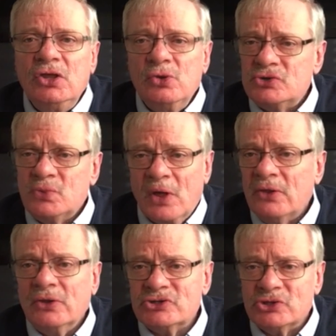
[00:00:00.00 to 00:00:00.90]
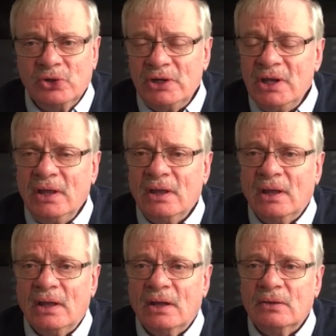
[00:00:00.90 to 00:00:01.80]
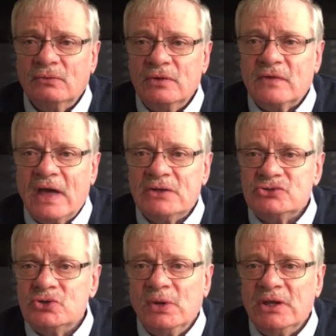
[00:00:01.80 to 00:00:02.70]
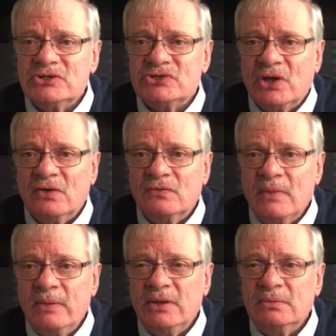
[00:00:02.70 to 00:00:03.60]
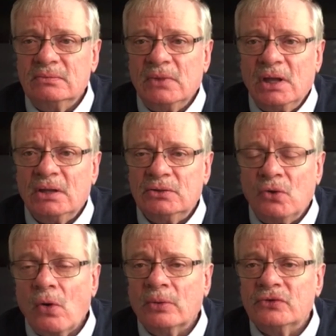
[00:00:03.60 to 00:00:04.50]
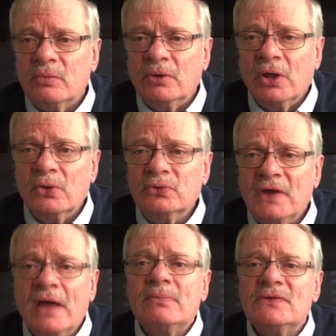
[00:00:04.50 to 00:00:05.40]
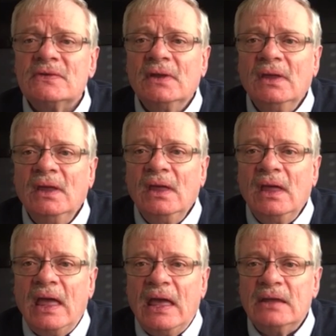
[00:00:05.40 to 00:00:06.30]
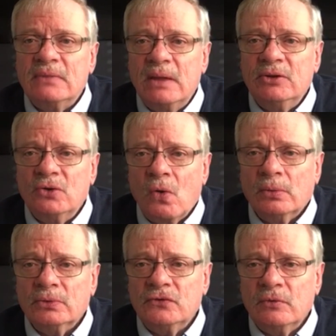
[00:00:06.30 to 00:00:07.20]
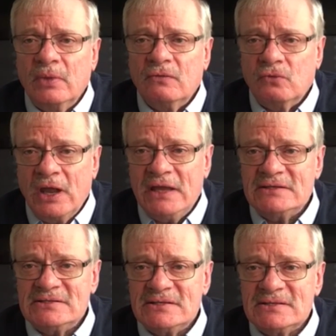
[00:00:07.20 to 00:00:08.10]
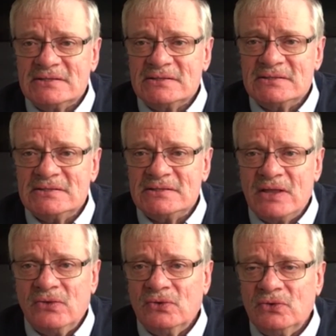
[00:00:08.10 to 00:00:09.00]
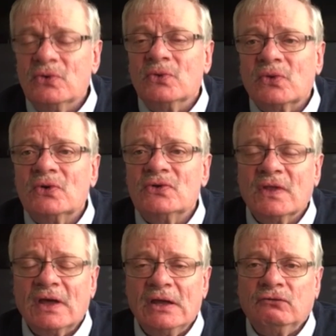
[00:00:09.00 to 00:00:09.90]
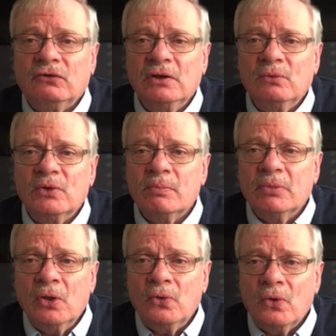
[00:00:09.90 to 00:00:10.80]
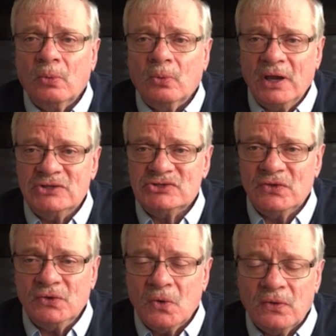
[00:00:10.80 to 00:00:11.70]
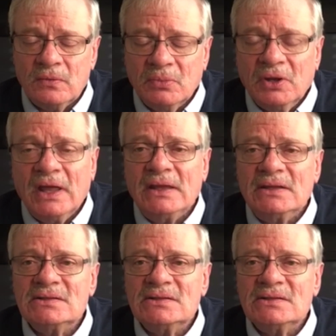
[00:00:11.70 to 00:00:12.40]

U.S. weather looks good. We've got 2 weeks of maybe normal to below temps and maybe normal to above rains in the southern two-thirds of the country with below normal rains in the northern plains.